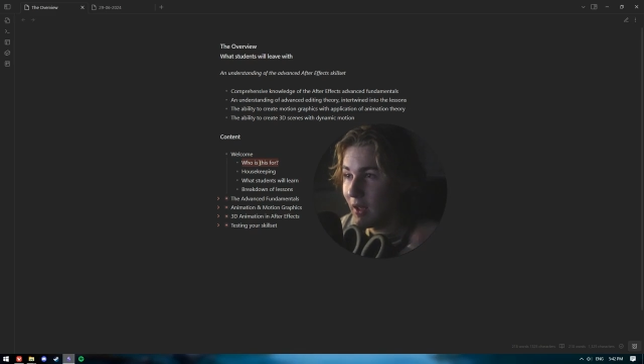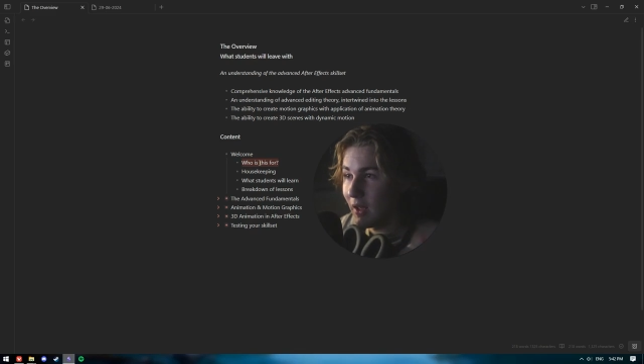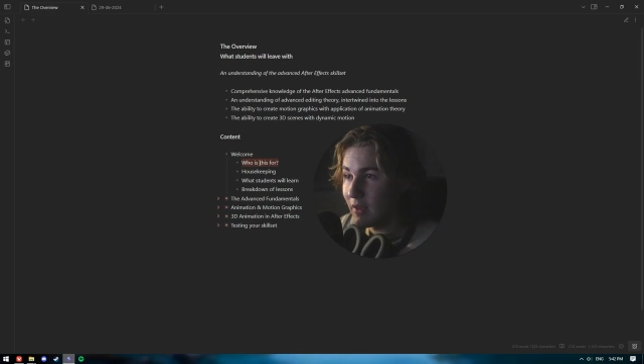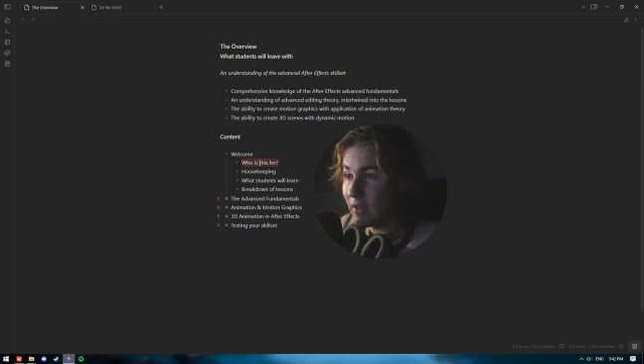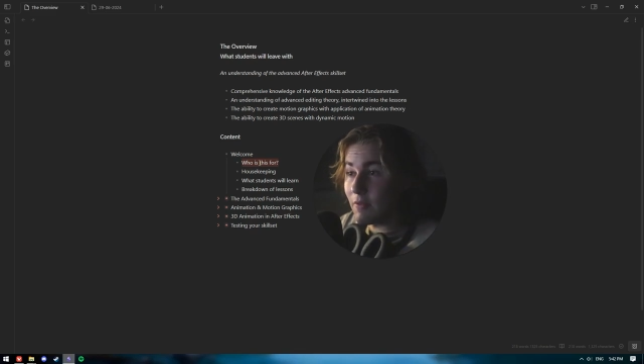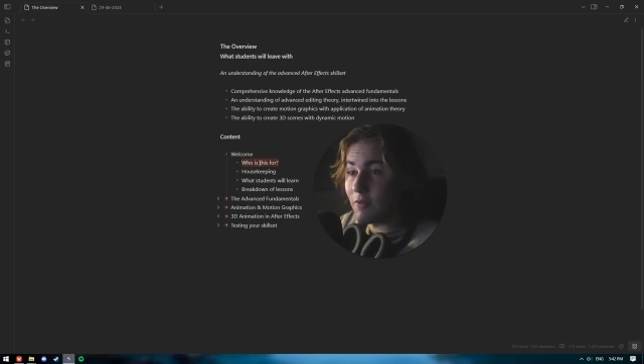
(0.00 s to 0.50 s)

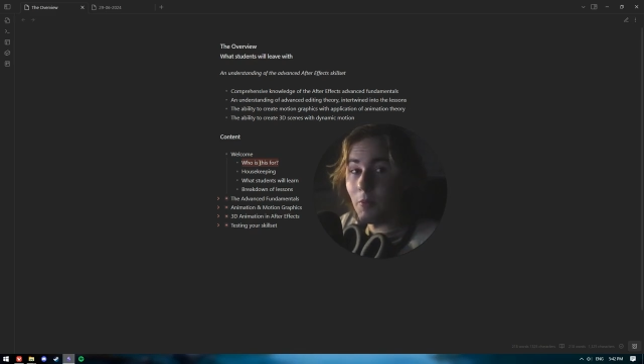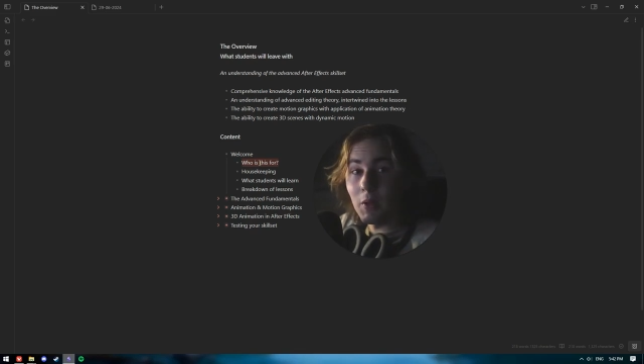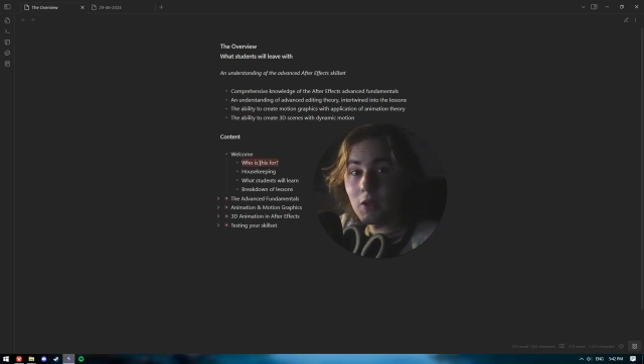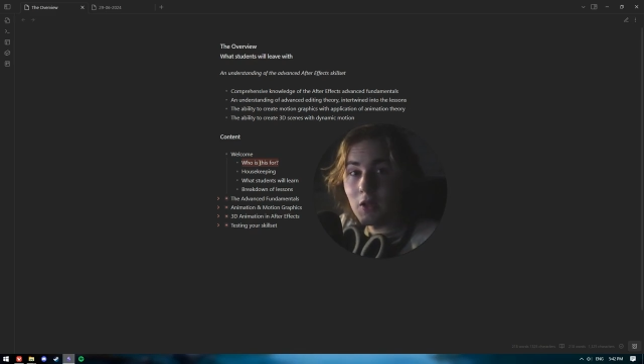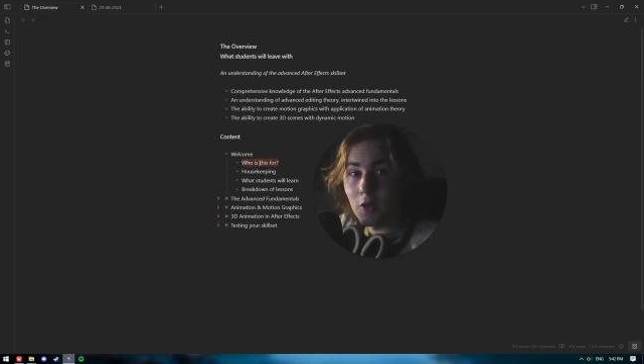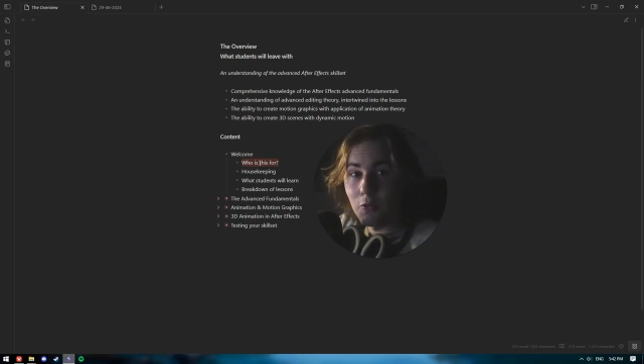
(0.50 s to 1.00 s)
get
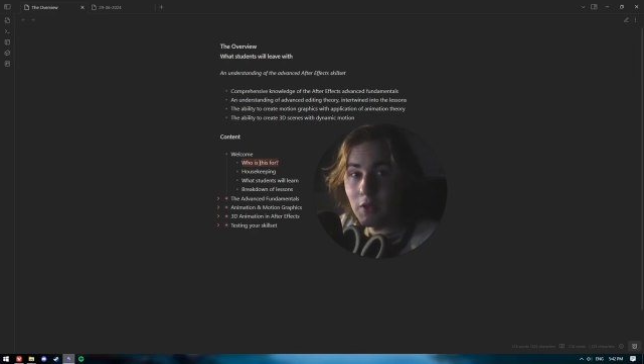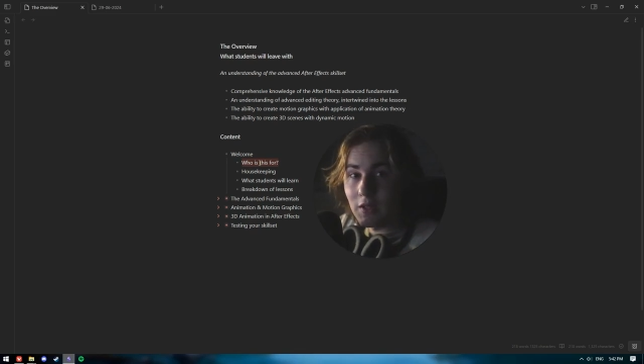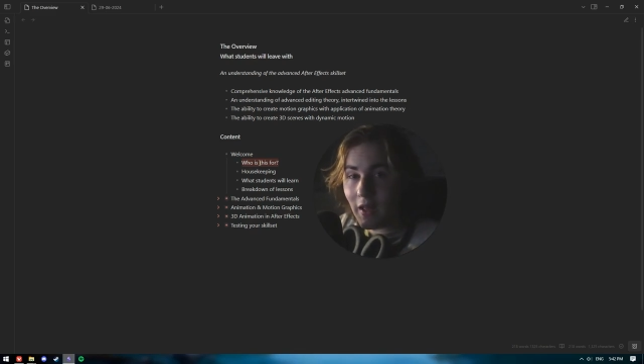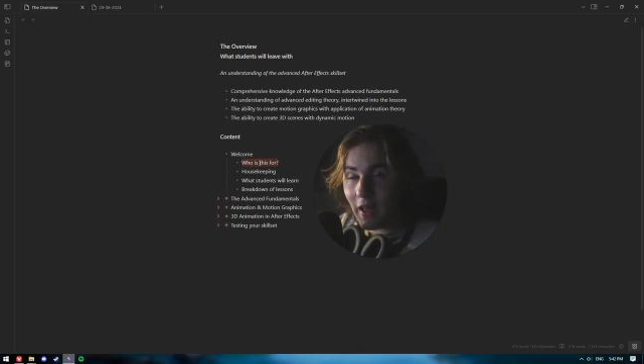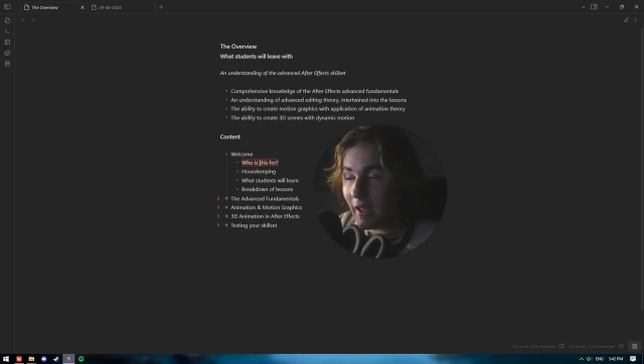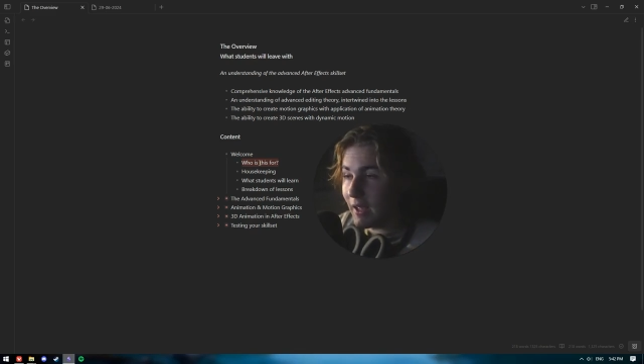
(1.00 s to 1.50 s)
familiar with
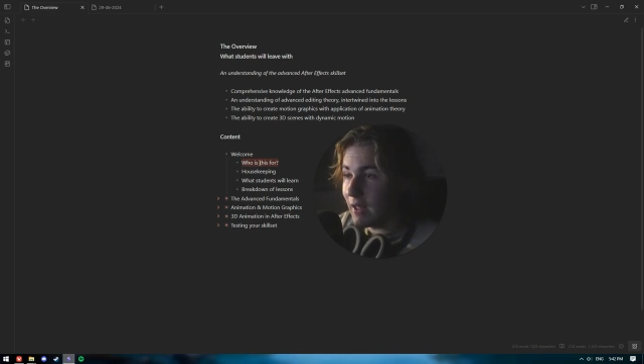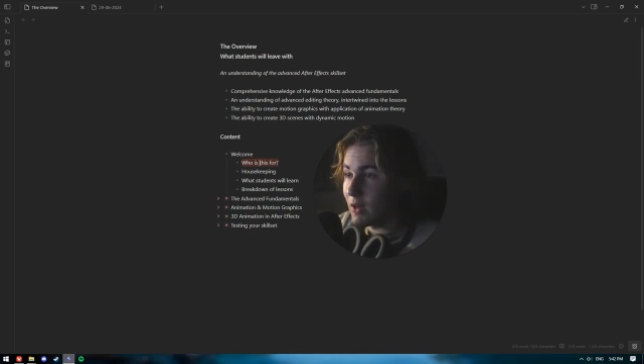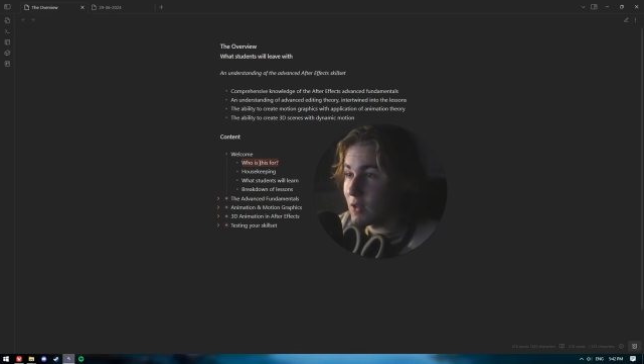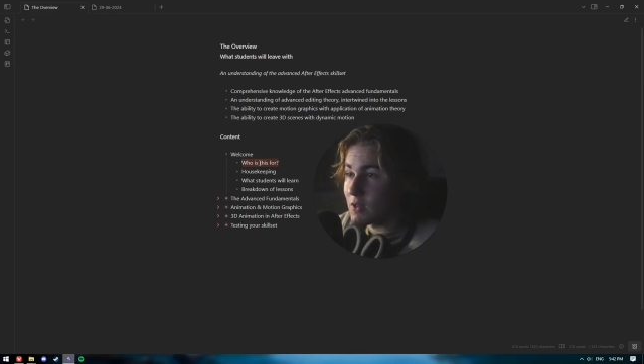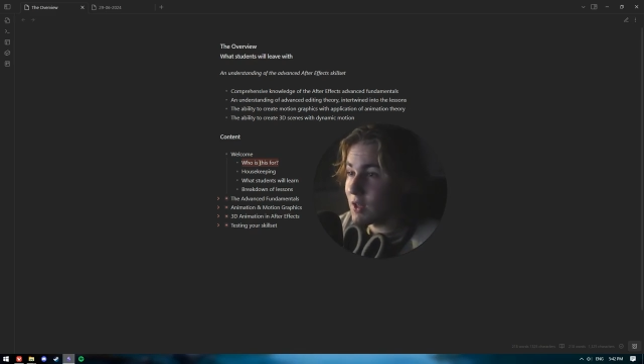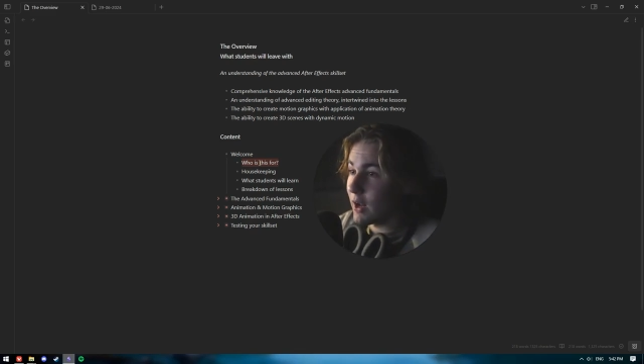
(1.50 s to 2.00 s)
and
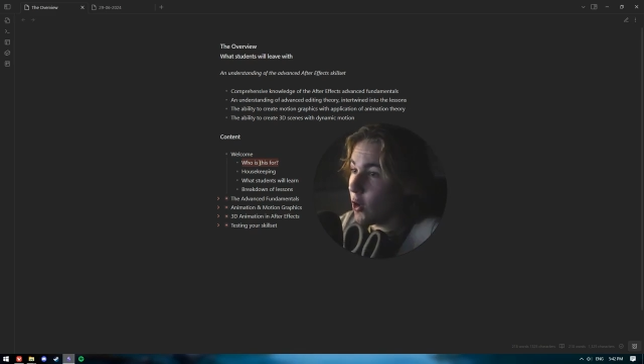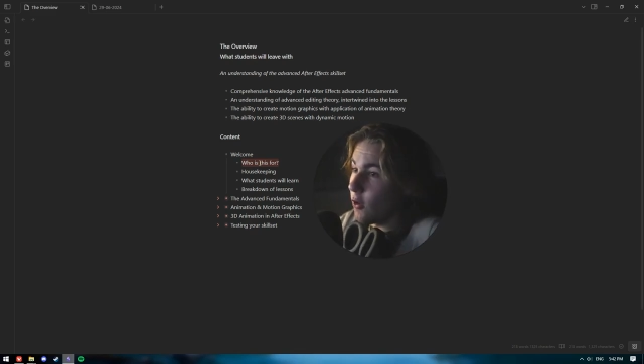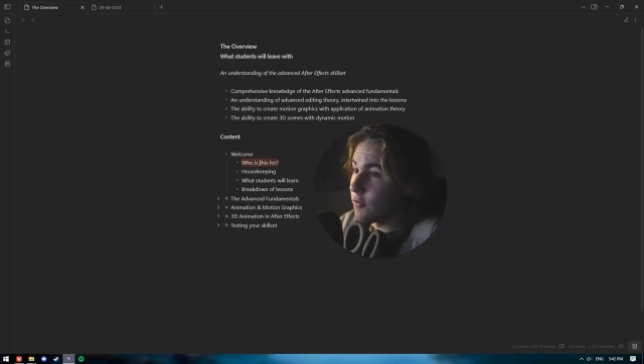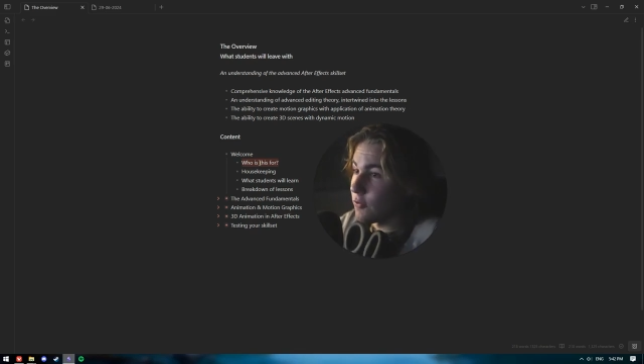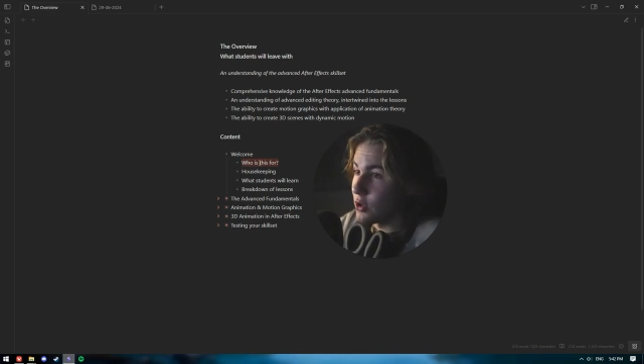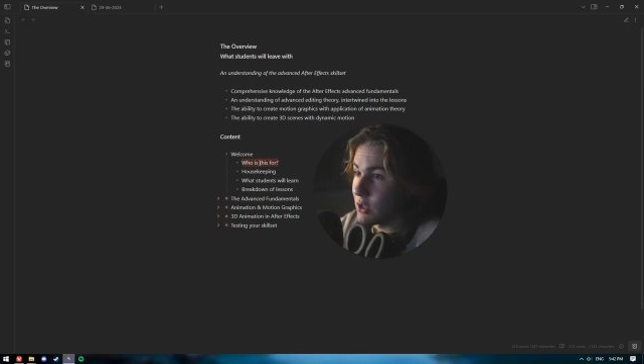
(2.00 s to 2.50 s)
start
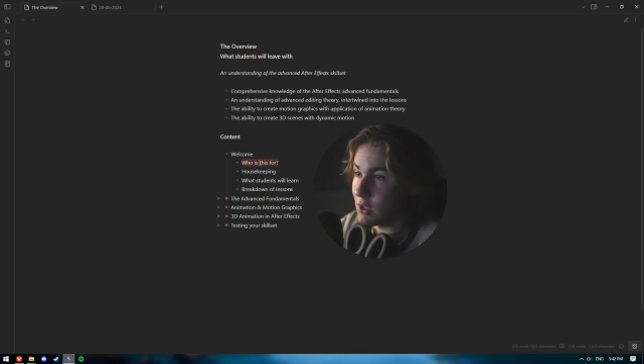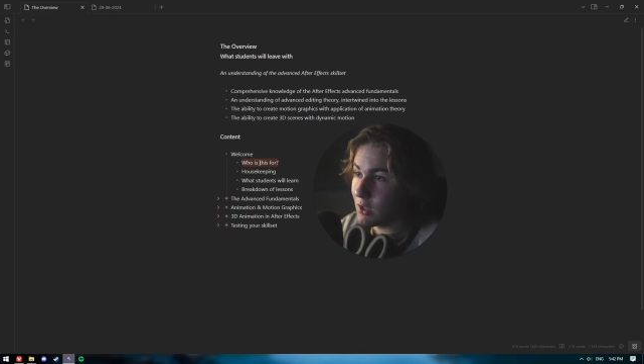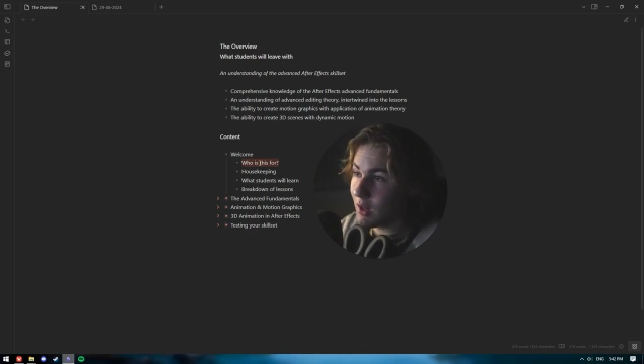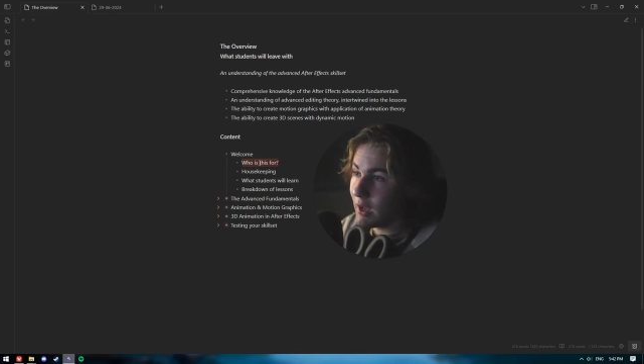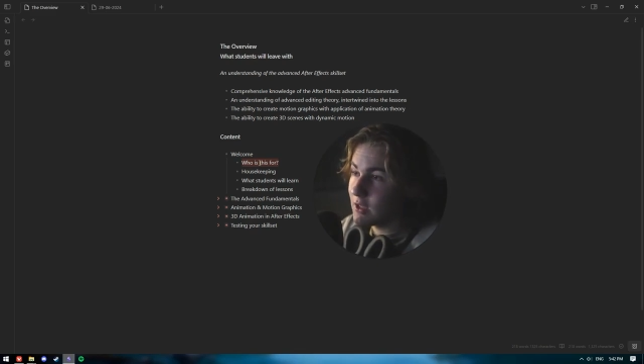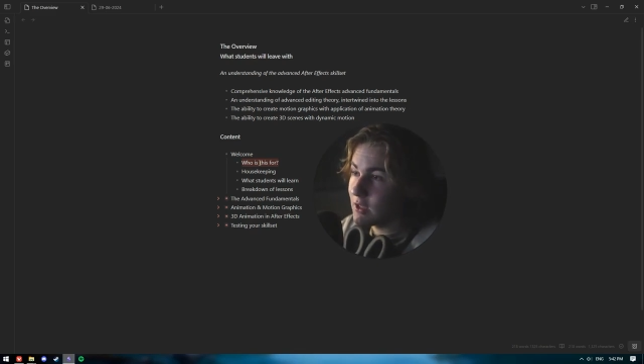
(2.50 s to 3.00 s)
offering to
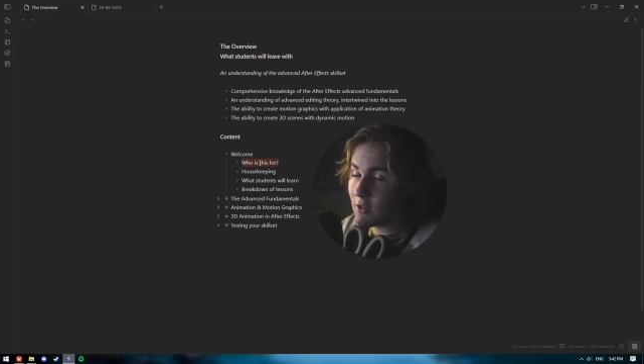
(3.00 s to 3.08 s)
clients.